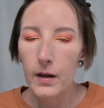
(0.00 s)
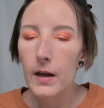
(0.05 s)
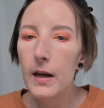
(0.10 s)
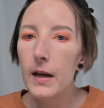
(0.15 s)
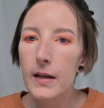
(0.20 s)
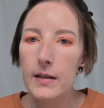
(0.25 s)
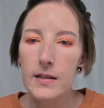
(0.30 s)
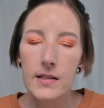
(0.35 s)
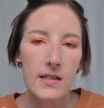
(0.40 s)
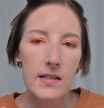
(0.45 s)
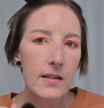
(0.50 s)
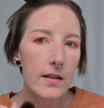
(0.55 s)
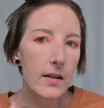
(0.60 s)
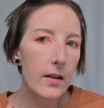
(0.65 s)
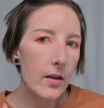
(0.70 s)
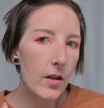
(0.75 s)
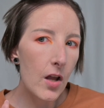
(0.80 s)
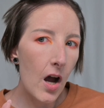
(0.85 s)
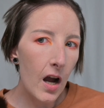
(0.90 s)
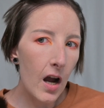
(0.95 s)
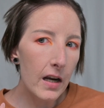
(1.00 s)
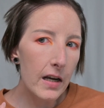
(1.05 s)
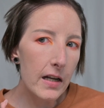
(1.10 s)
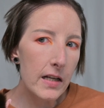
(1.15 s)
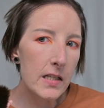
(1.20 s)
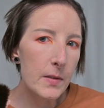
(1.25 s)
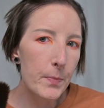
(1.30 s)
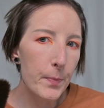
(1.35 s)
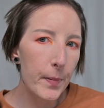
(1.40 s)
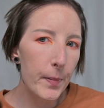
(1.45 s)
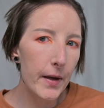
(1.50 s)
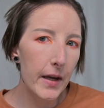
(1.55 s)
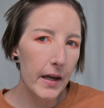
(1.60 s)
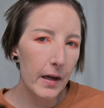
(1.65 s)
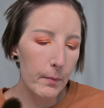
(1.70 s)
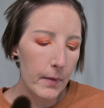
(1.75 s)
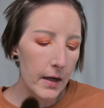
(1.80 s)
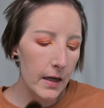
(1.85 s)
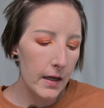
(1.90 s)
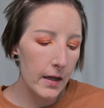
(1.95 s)
It's not as
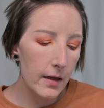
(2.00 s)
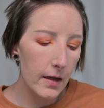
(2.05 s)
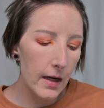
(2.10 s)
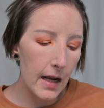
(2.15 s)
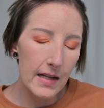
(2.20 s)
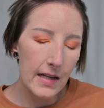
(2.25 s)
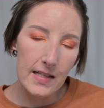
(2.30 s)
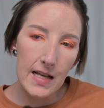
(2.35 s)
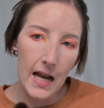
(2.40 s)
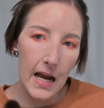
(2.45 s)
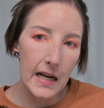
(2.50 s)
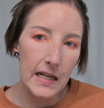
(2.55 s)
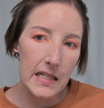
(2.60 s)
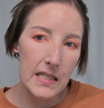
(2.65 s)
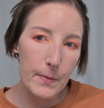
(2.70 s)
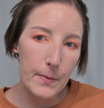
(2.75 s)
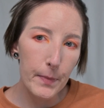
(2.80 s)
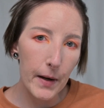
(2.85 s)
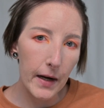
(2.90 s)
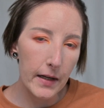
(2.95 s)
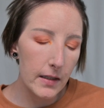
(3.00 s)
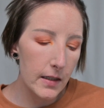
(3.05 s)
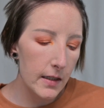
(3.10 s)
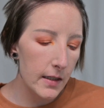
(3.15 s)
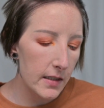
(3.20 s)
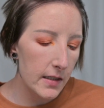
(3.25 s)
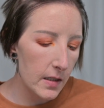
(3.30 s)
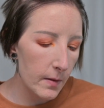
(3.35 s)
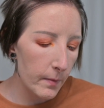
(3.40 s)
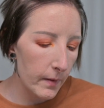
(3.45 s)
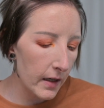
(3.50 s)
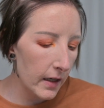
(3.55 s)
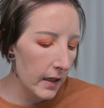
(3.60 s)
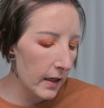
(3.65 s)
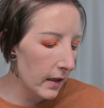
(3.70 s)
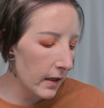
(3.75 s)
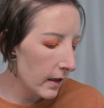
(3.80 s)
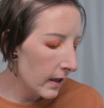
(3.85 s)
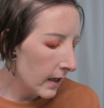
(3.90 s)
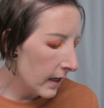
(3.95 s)
pigmented as I expected it to
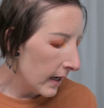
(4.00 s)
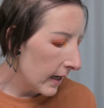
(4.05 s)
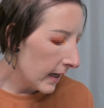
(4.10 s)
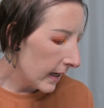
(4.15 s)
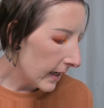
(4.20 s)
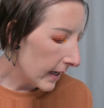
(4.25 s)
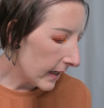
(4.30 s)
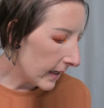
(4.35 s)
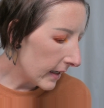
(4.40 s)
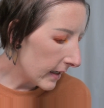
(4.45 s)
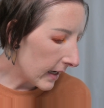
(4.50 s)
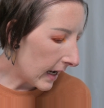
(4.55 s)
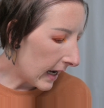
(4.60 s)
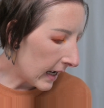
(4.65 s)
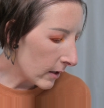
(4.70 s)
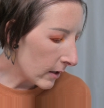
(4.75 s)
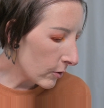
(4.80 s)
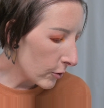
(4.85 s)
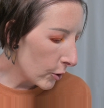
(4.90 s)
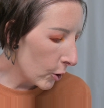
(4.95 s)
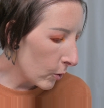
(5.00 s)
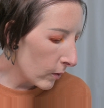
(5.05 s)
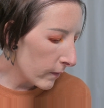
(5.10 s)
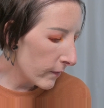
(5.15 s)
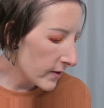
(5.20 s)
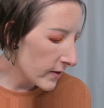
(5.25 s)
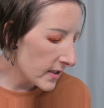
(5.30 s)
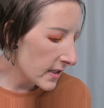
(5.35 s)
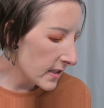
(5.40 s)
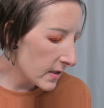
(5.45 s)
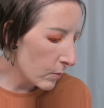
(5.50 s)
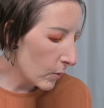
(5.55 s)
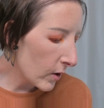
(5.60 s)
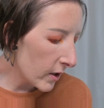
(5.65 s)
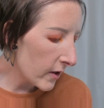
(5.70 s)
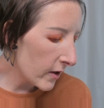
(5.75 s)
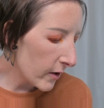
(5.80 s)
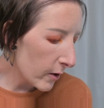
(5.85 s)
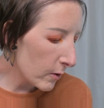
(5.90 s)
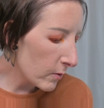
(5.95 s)
be, and I don't know if this is one
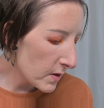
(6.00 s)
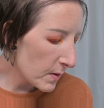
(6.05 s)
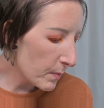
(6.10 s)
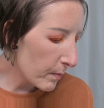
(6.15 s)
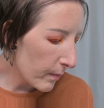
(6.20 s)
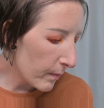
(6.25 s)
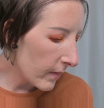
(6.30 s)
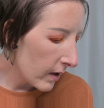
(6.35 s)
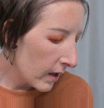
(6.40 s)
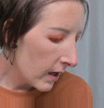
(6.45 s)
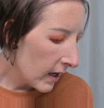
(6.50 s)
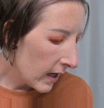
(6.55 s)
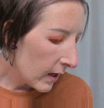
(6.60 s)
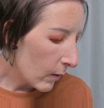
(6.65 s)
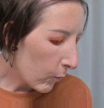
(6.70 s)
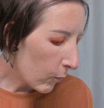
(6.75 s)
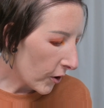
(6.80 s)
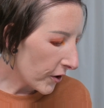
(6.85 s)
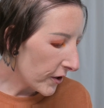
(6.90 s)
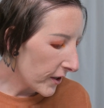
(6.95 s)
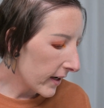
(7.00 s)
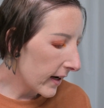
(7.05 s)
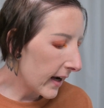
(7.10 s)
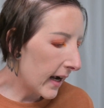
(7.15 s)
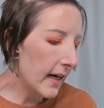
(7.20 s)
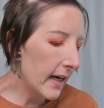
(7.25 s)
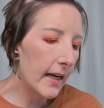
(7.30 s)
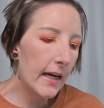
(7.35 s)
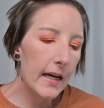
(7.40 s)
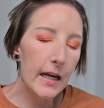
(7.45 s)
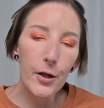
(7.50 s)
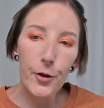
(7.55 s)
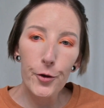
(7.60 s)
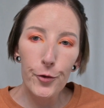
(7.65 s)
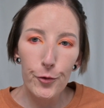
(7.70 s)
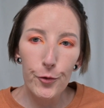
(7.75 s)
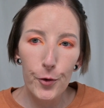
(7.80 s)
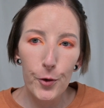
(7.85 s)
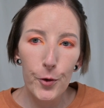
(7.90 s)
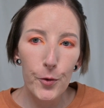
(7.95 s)
of those where you gotta get
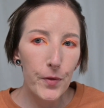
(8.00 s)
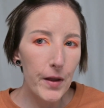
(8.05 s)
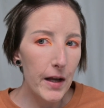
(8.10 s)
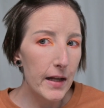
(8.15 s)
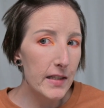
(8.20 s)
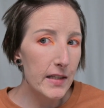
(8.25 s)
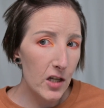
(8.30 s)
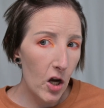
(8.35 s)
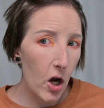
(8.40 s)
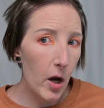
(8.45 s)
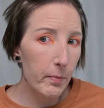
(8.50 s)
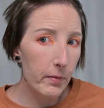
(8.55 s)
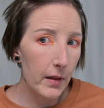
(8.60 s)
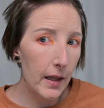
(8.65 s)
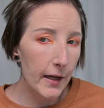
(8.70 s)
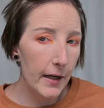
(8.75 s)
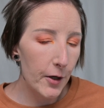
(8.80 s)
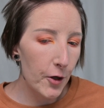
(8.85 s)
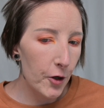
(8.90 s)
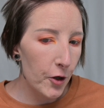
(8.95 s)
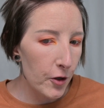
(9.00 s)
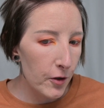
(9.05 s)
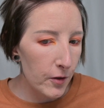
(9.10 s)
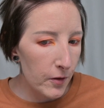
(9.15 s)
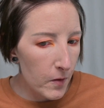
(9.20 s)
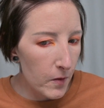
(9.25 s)
through that top layer.